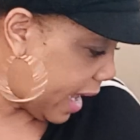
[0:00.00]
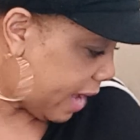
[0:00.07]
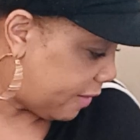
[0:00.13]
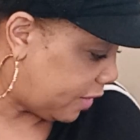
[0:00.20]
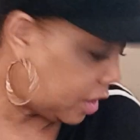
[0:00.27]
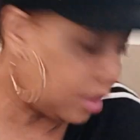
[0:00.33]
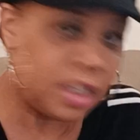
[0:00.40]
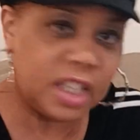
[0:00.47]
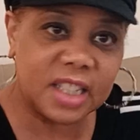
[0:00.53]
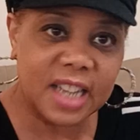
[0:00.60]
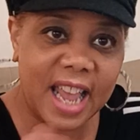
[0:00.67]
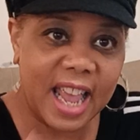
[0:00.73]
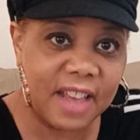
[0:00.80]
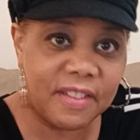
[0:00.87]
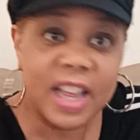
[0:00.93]
You need to have,
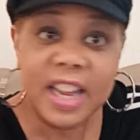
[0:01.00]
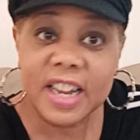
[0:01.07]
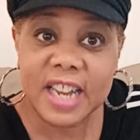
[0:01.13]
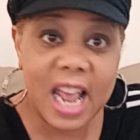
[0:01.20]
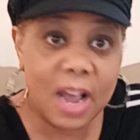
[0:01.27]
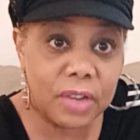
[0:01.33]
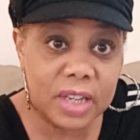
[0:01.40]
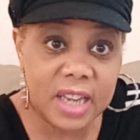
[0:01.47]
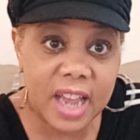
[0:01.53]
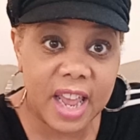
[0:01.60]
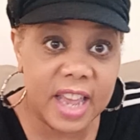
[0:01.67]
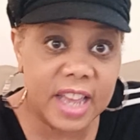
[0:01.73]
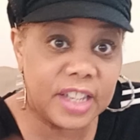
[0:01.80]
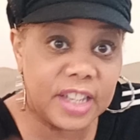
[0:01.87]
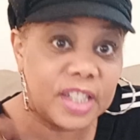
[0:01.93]
nowadays,